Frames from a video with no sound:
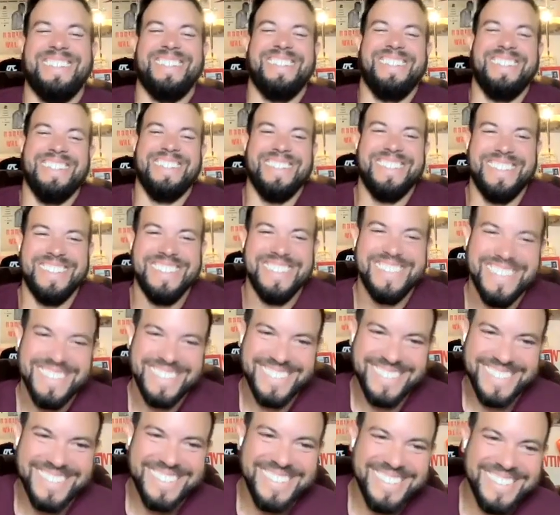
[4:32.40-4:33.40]

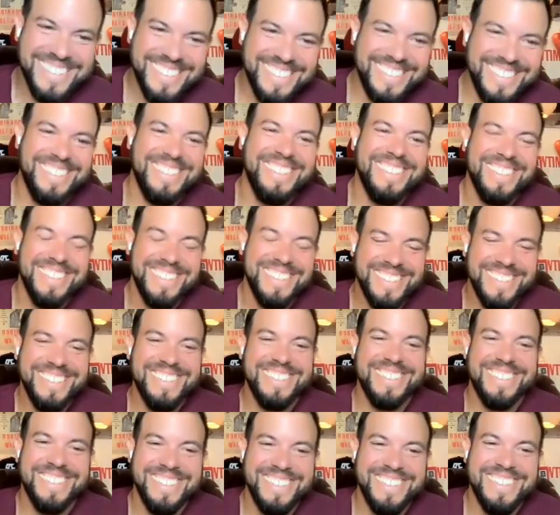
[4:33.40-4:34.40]

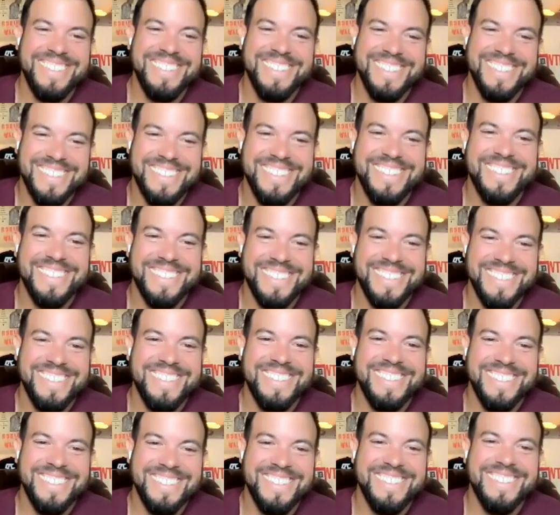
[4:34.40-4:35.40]

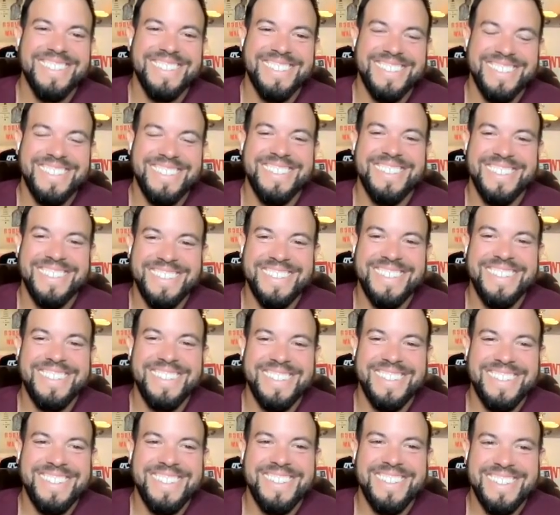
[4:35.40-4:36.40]

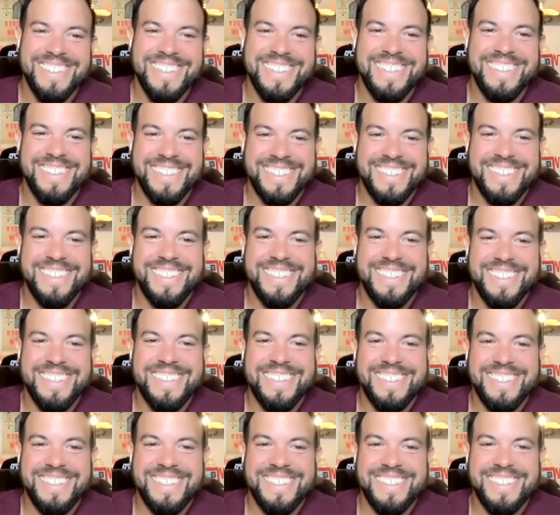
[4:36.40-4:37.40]

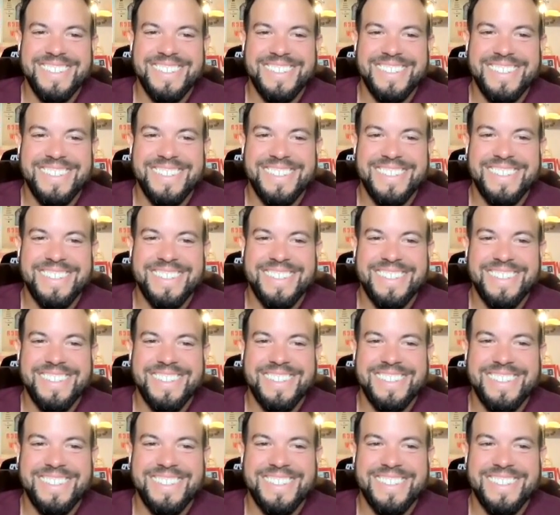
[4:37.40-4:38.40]

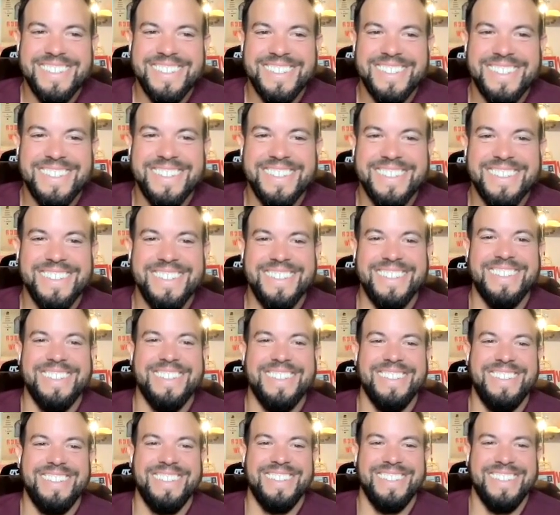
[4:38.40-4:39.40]

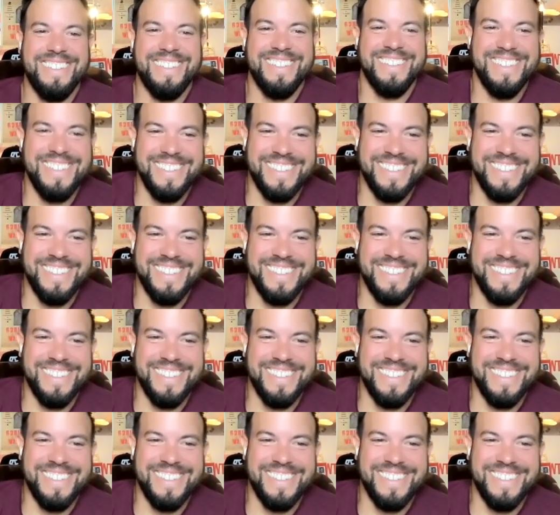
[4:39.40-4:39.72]
(not speaking)